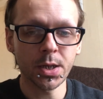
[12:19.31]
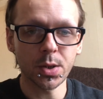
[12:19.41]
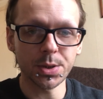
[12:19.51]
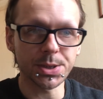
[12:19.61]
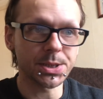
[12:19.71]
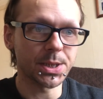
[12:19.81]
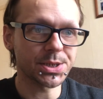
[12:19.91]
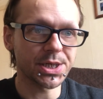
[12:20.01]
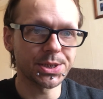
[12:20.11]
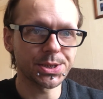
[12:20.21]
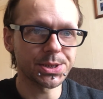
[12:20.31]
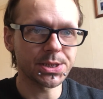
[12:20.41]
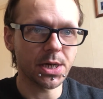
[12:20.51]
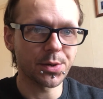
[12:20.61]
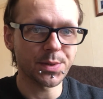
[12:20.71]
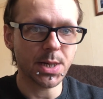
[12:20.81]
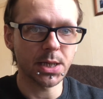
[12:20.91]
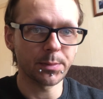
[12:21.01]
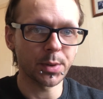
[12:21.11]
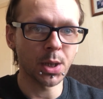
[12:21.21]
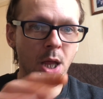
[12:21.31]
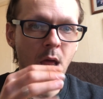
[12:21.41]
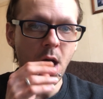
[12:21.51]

Other search engines are available.